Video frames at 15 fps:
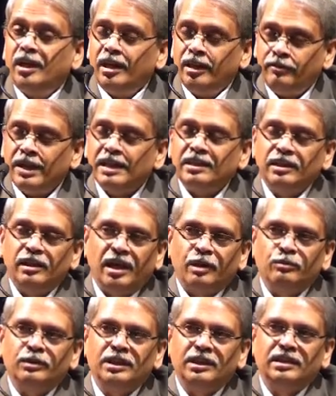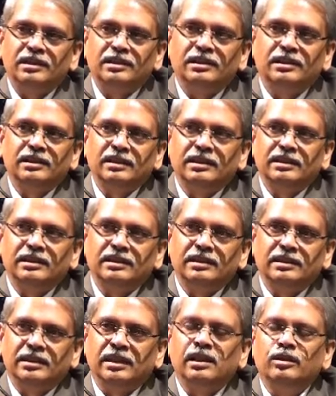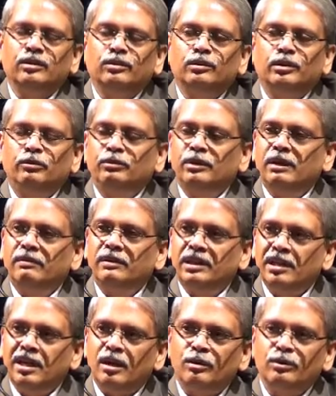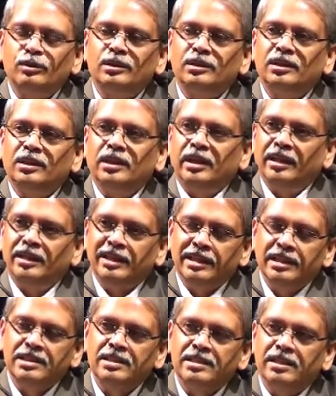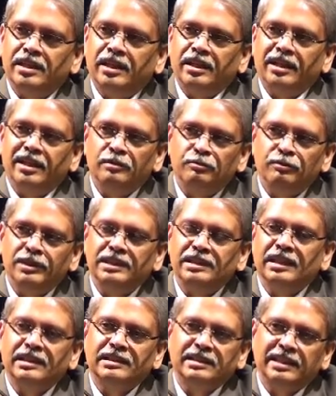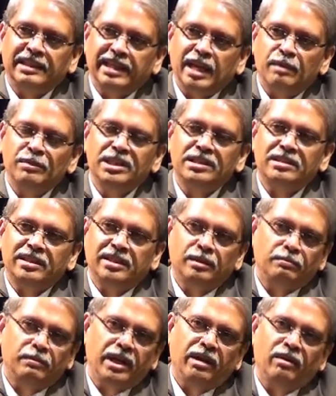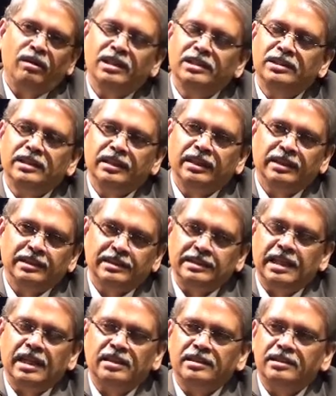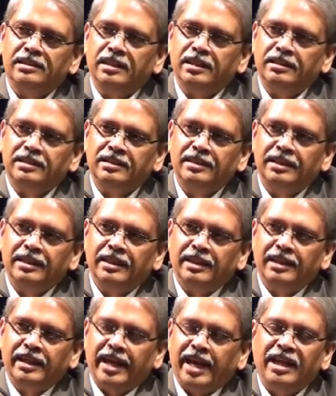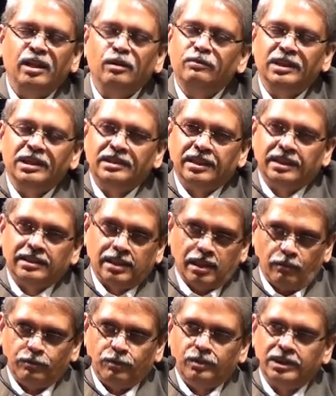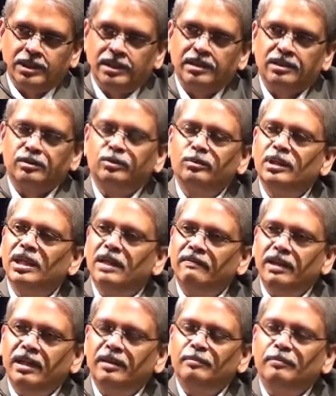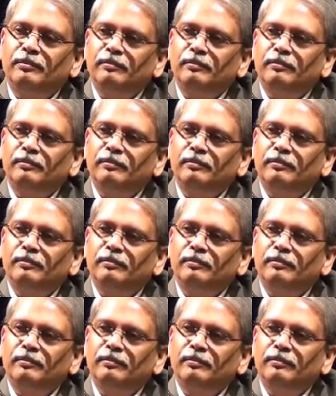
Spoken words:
In fact, I would tell you, if you have a doubt in history, in physics, in chemistry, in biology, statistics, any of these things, of course at the school level,